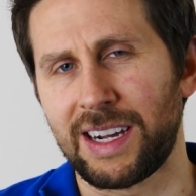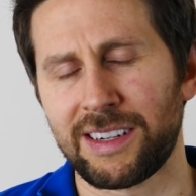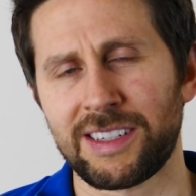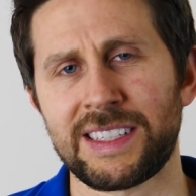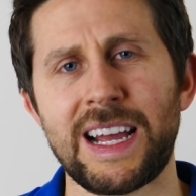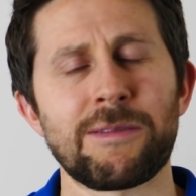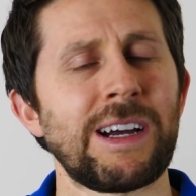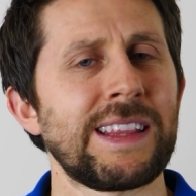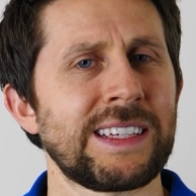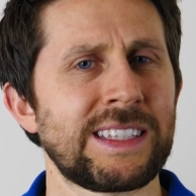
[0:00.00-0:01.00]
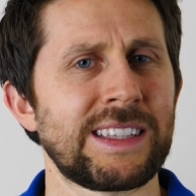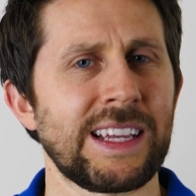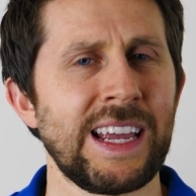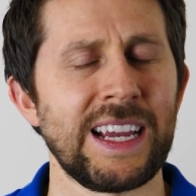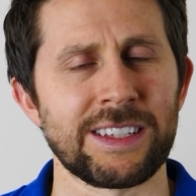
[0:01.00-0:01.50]
to understand why this is
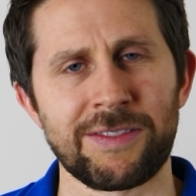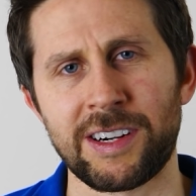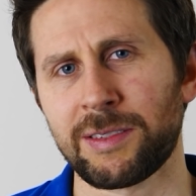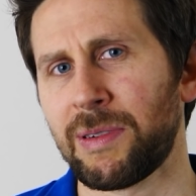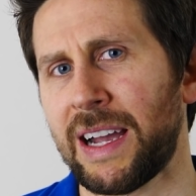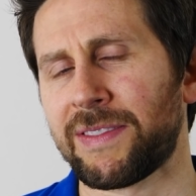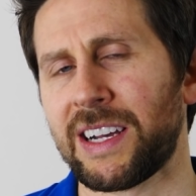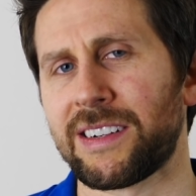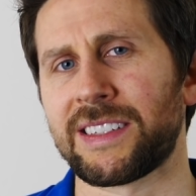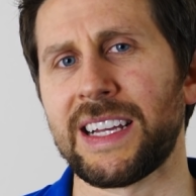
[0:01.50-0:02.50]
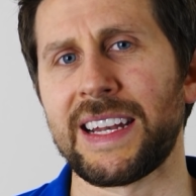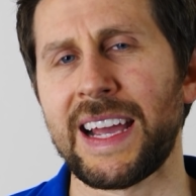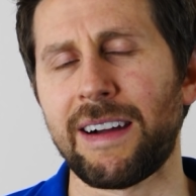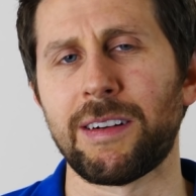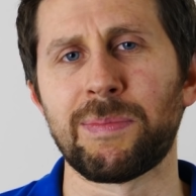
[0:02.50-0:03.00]
the case, first we have to understand
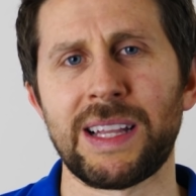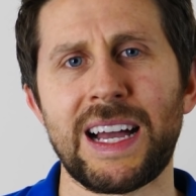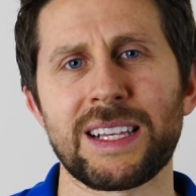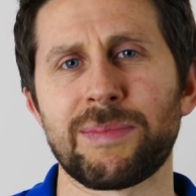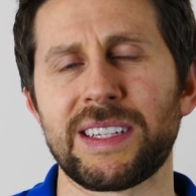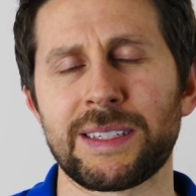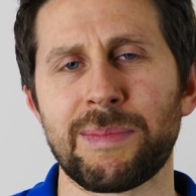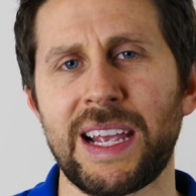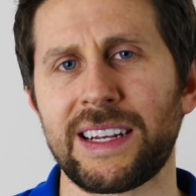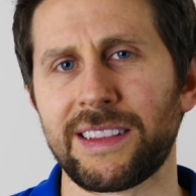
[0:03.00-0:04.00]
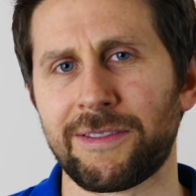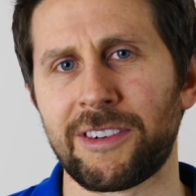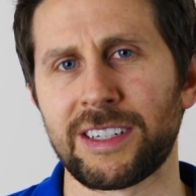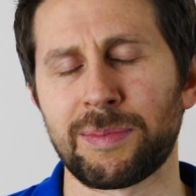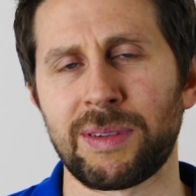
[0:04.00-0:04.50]
how a plasma is made in the
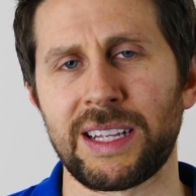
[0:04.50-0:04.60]
first